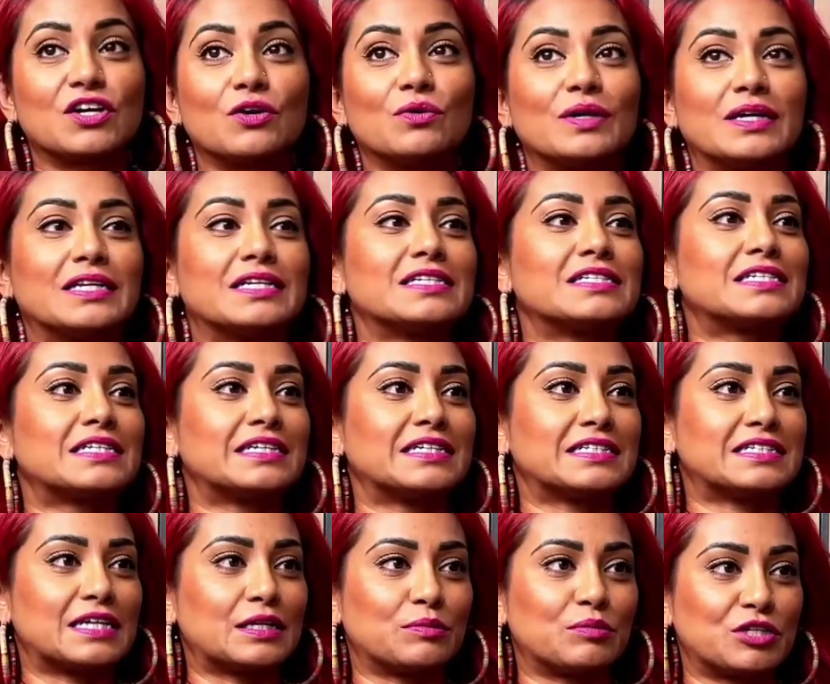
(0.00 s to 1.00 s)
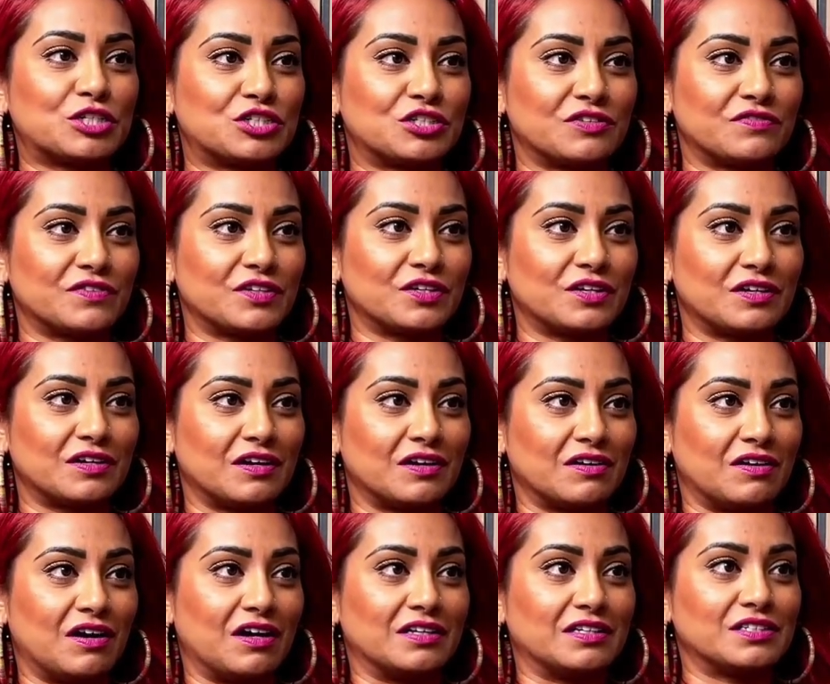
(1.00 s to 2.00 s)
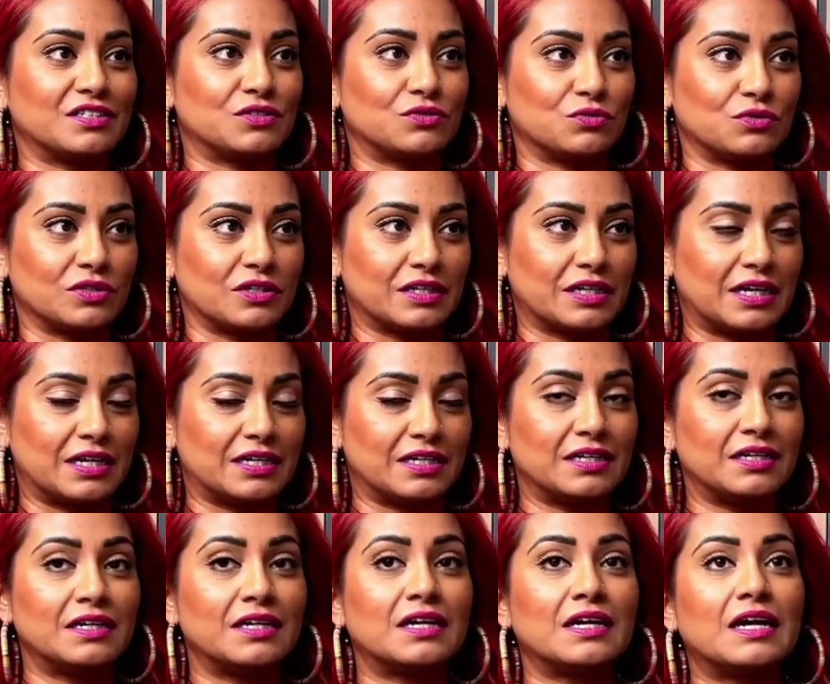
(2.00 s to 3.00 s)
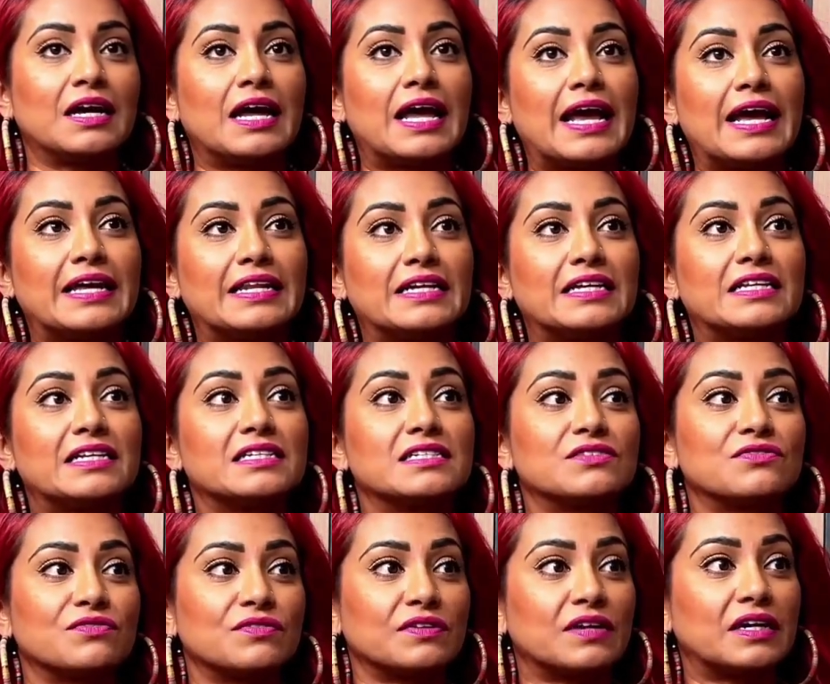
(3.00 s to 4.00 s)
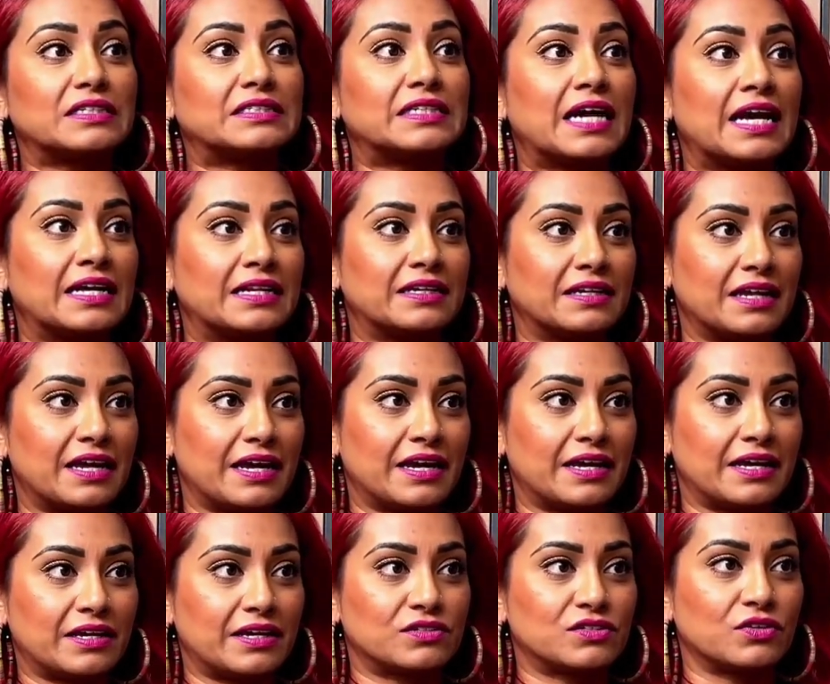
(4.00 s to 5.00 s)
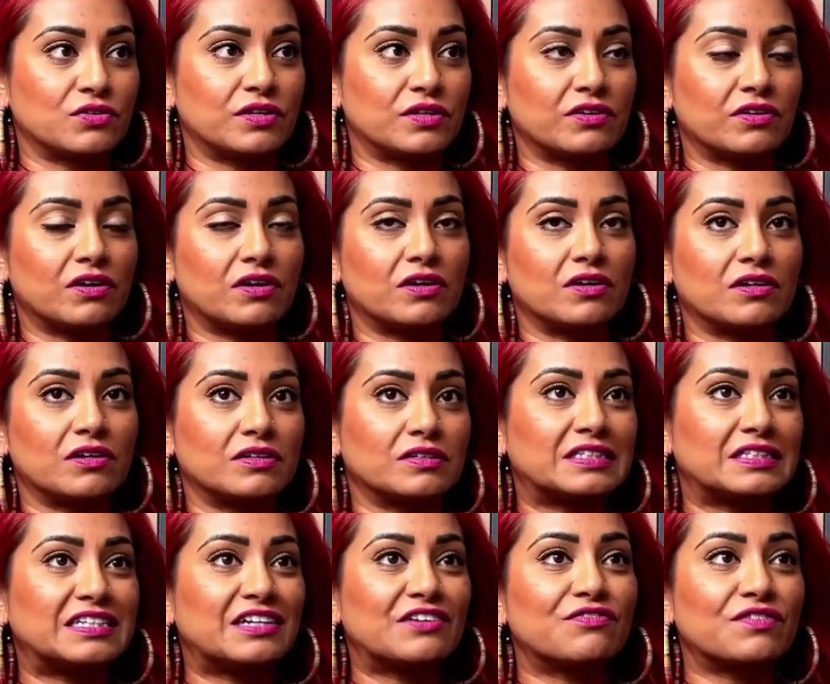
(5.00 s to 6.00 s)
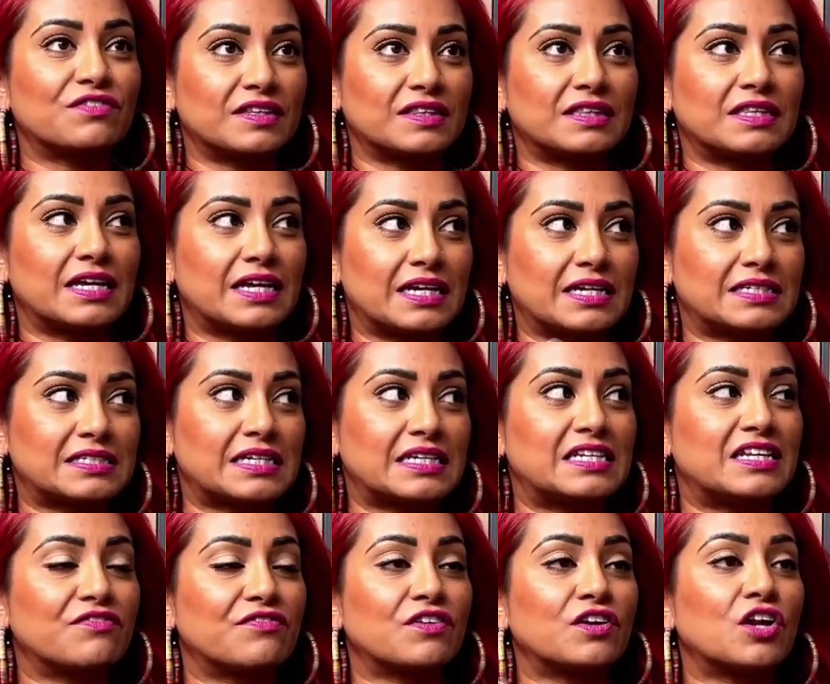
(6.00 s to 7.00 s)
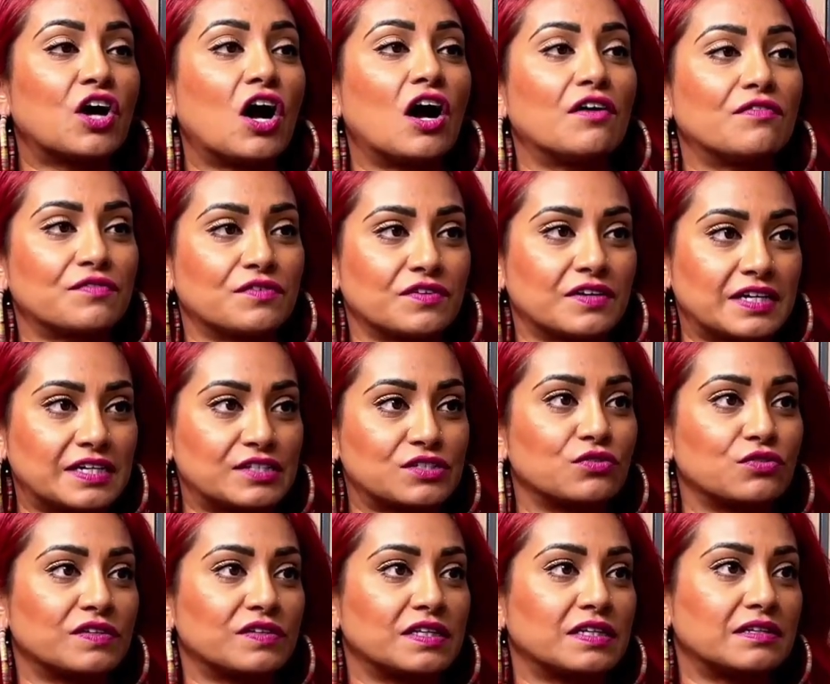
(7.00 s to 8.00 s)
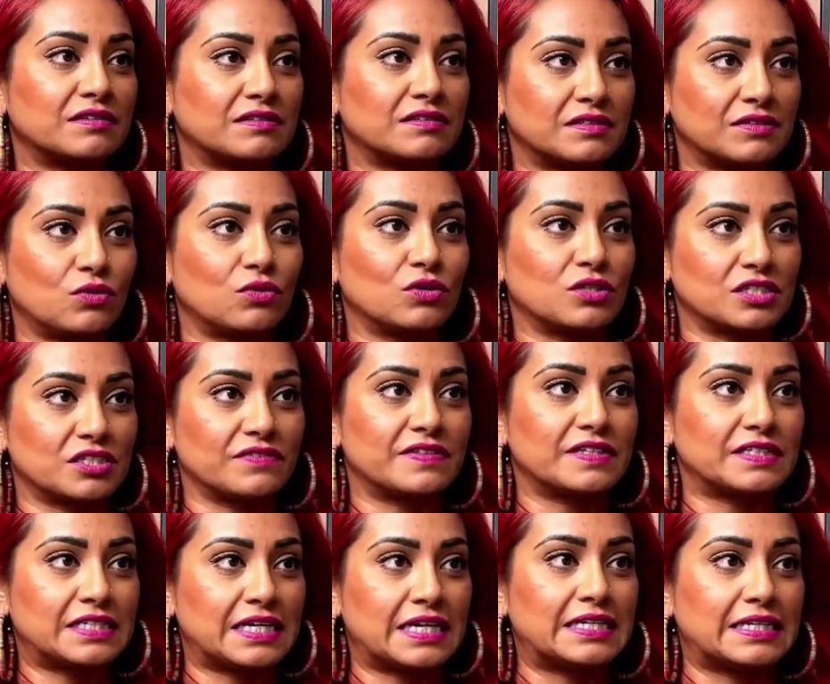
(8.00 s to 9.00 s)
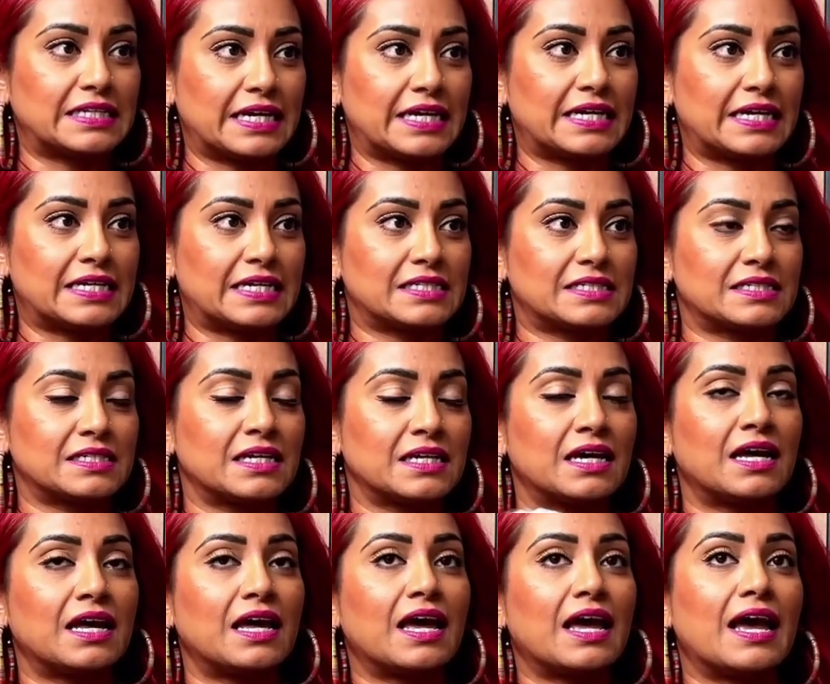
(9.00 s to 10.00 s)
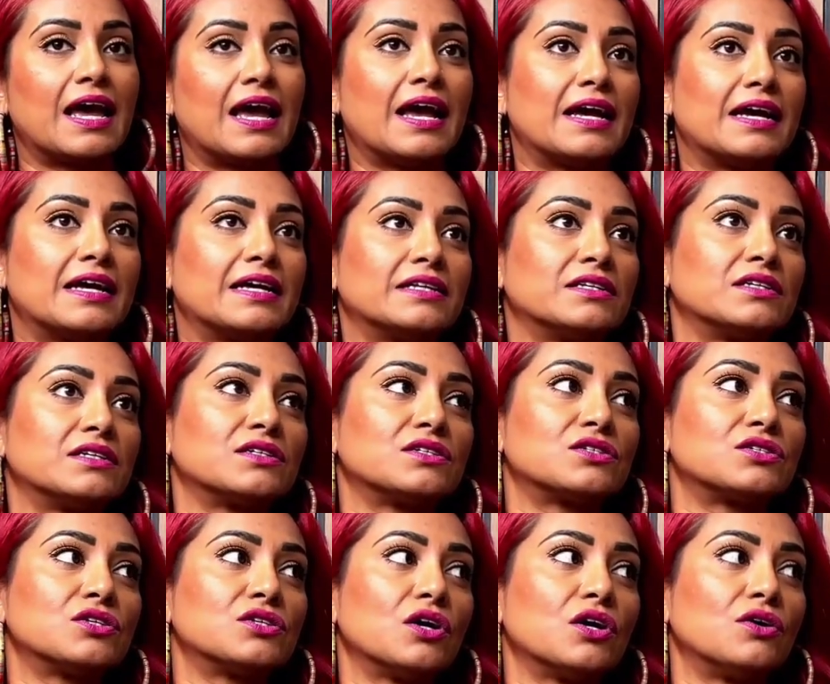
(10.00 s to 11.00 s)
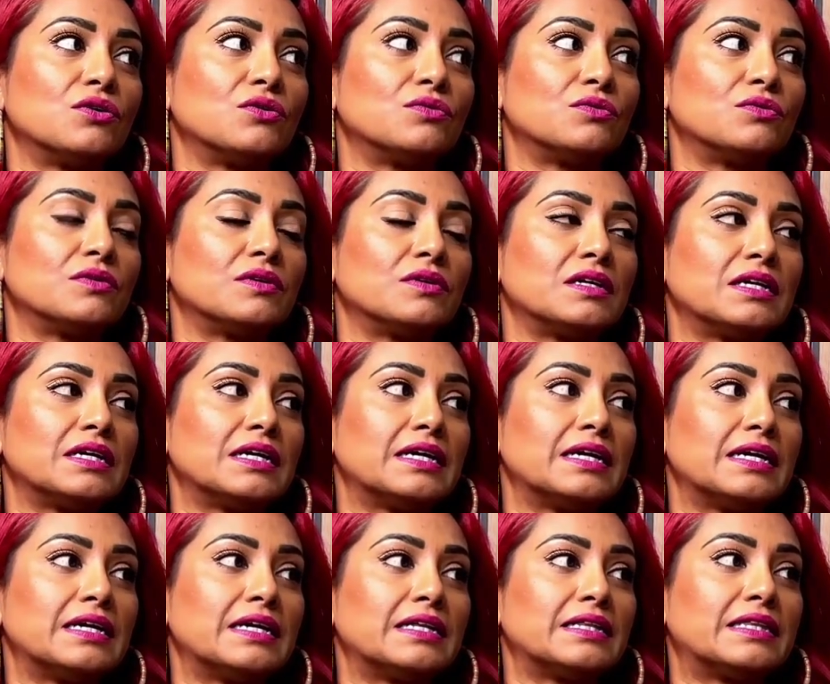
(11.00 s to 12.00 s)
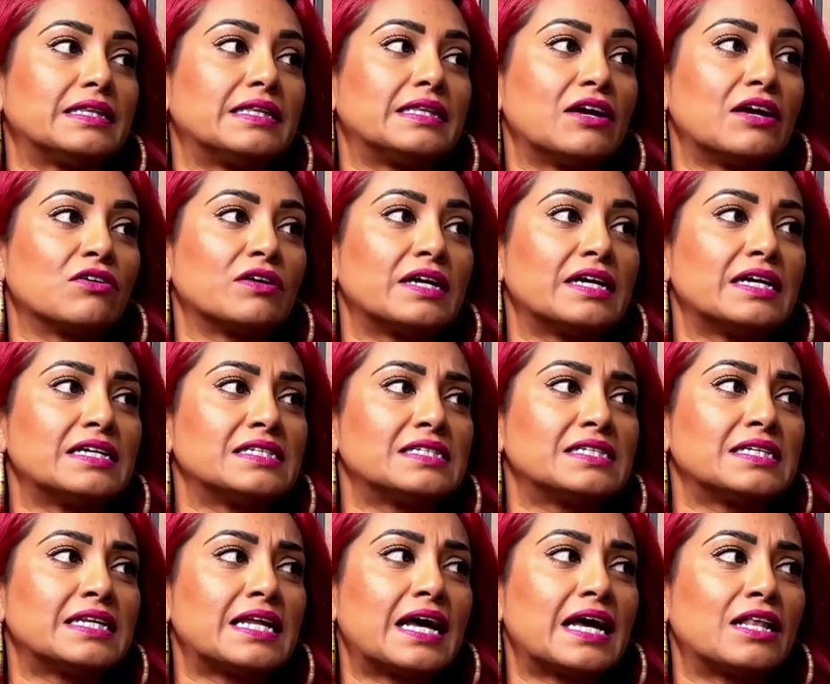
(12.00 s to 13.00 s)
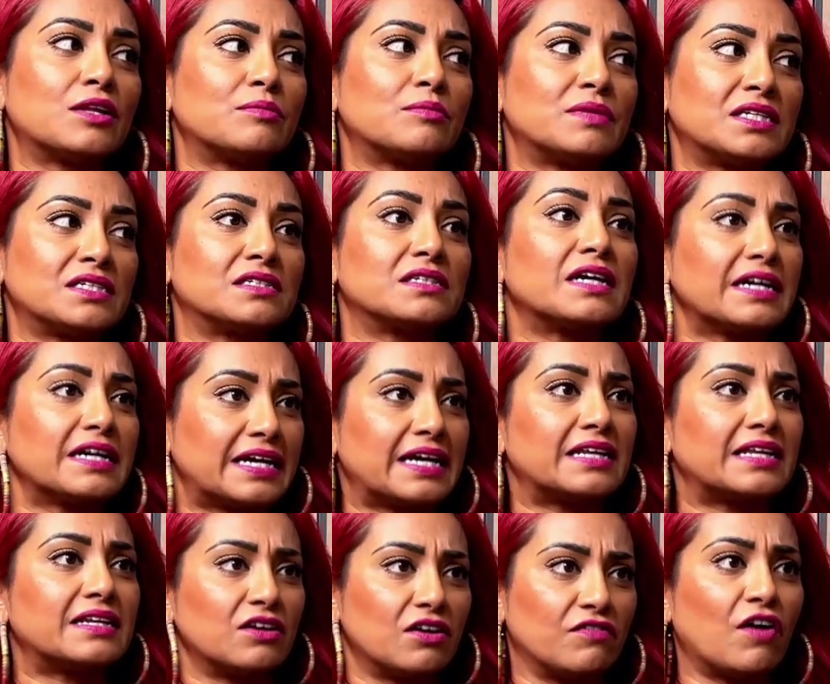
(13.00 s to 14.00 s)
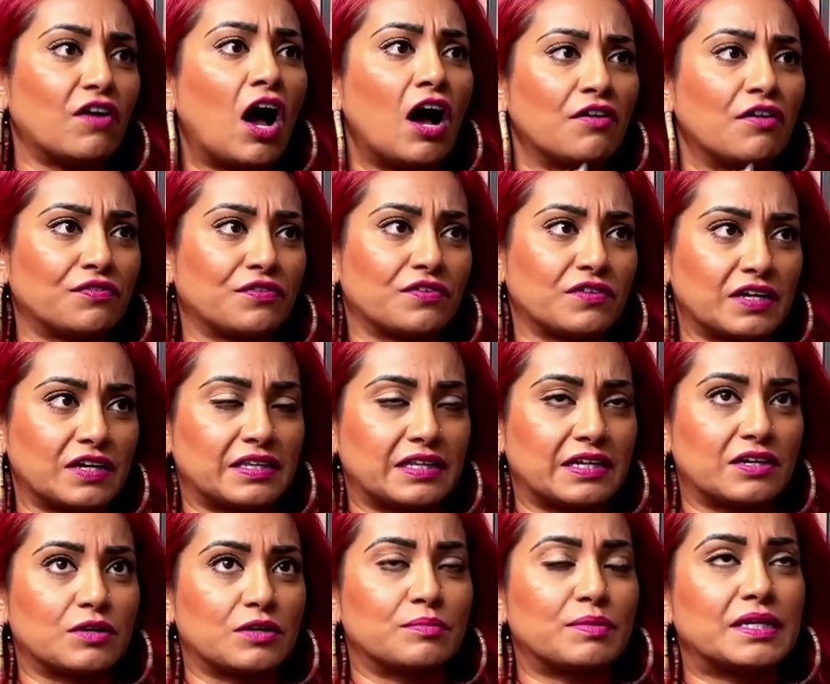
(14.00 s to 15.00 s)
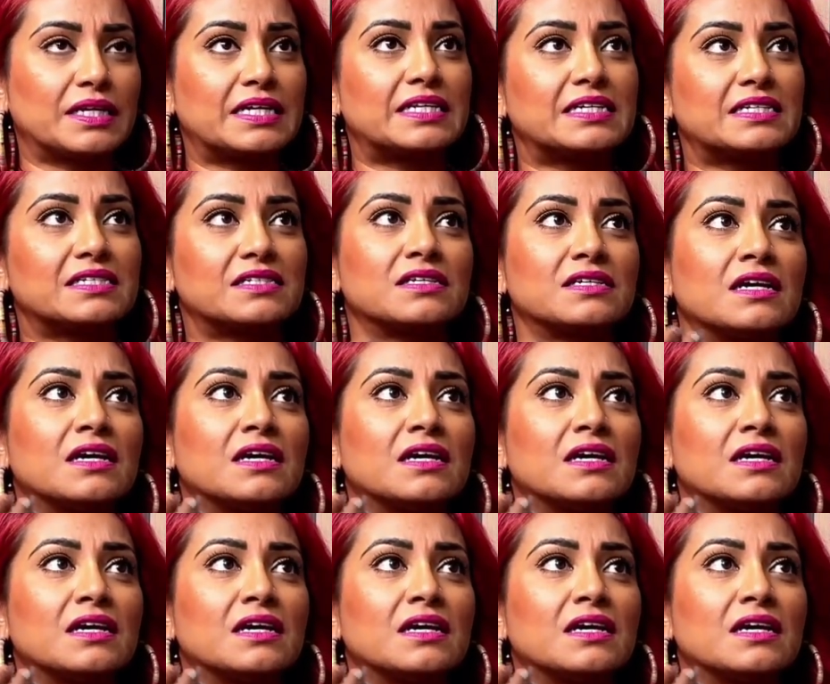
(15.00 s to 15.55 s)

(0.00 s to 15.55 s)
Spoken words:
it is in celebration of the goddess Durga. Yeah. And it is a 10-day, so there are different things and different offerings over the course of the 10 days. And so there is an element, again, of offering there, but it is